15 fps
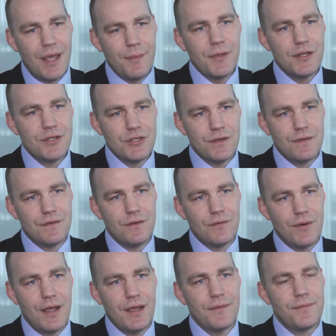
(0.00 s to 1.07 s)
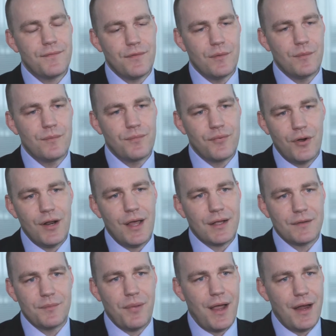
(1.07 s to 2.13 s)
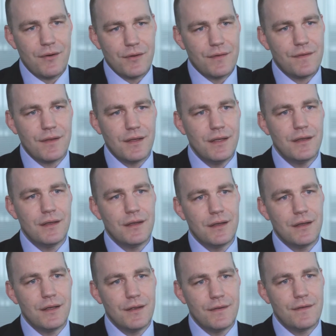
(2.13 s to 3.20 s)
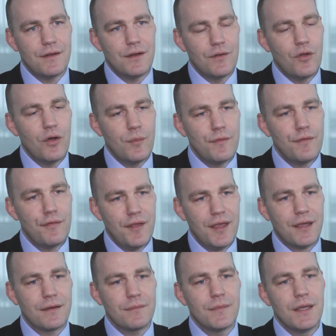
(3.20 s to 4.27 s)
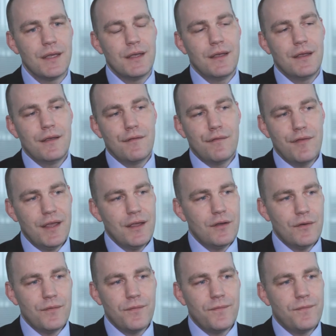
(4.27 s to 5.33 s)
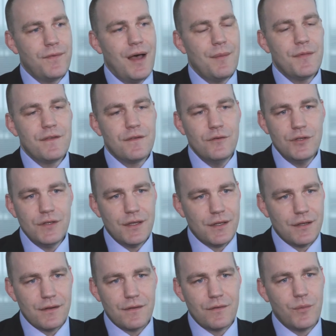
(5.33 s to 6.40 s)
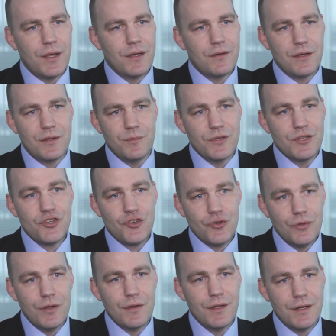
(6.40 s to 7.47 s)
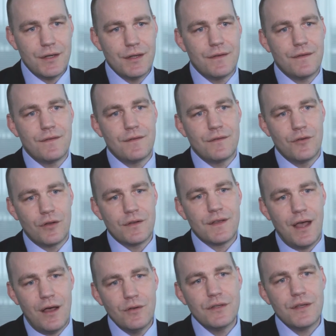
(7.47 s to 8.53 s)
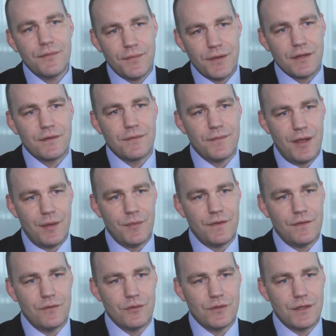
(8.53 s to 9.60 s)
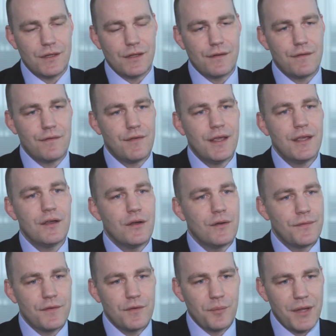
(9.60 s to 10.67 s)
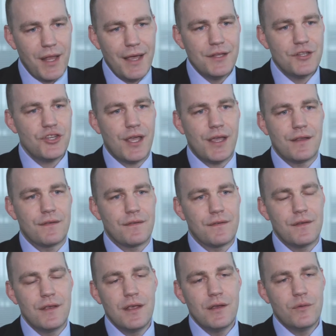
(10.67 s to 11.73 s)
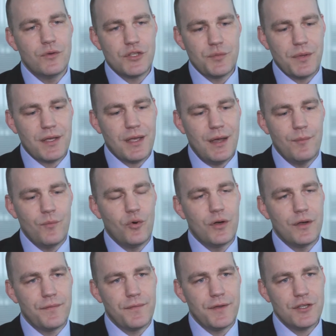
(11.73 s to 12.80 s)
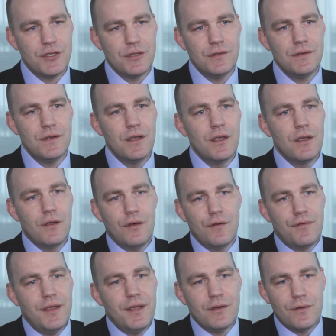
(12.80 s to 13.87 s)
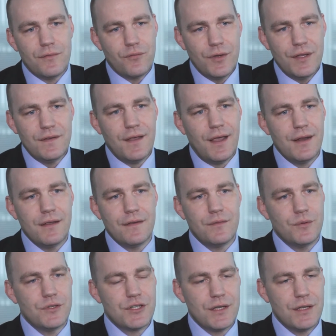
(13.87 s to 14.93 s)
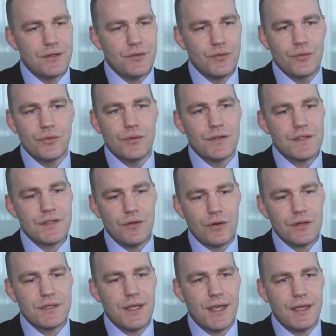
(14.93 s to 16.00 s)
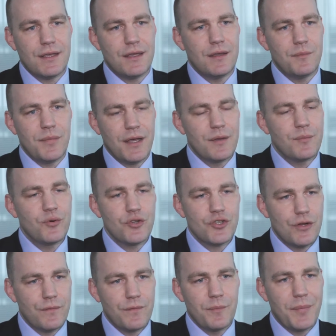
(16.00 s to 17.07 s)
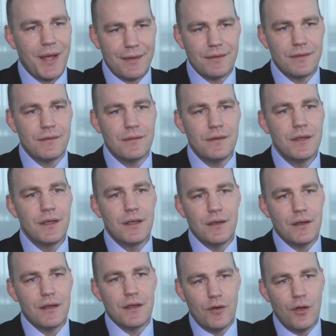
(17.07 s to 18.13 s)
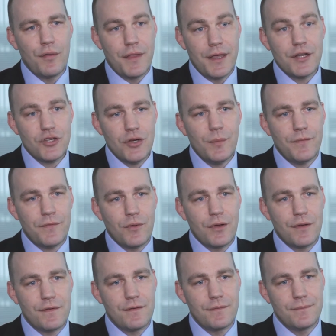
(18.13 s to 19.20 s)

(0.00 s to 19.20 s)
damage is derived from product piracy, it's an enormous thing. Think of pharmaceuticals, where you can be sure that it's not counterfeit pharmaceuticals. Think of supply chains, which become more efficient. Or think of retailers, which can do stock taking by a push of a button on their shop floors.